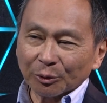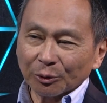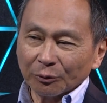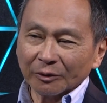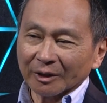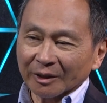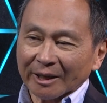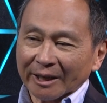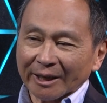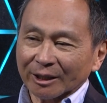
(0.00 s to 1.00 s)
proven that
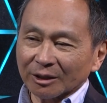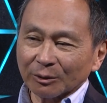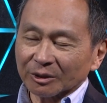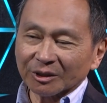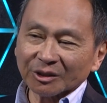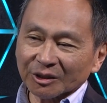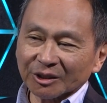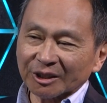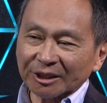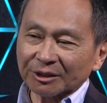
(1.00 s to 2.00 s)
that actually was was a
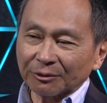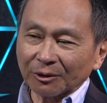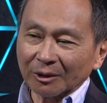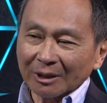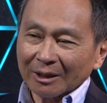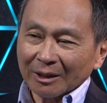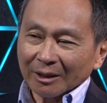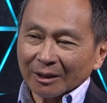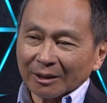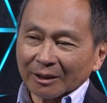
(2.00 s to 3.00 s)
successful
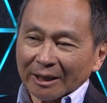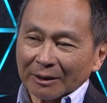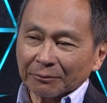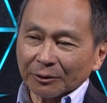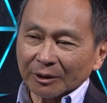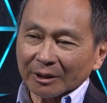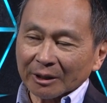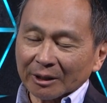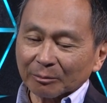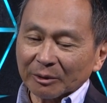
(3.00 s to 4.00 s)
uh, effort
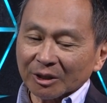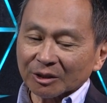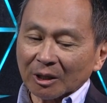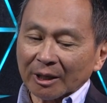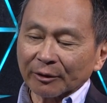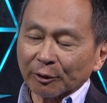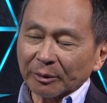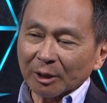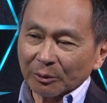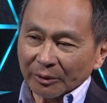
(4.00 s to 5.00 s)
uh, because a lot of the
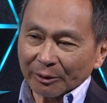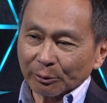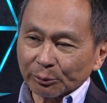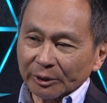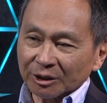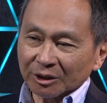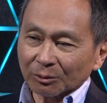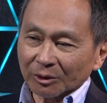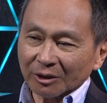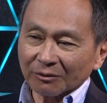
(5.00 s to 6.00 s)
people they were
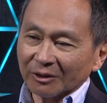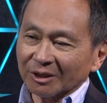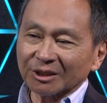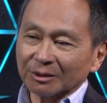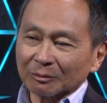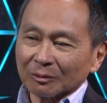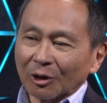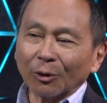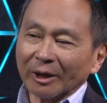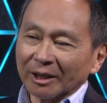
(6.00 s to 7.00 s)
reaching were convinced
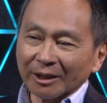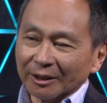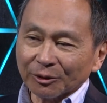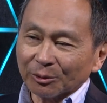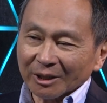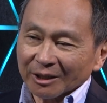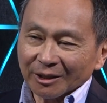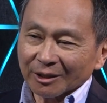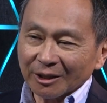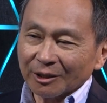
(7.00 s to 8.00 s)
already, and you really
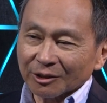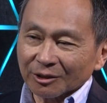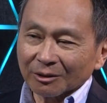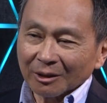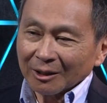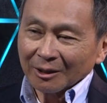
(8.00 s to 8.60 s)
didn't need to,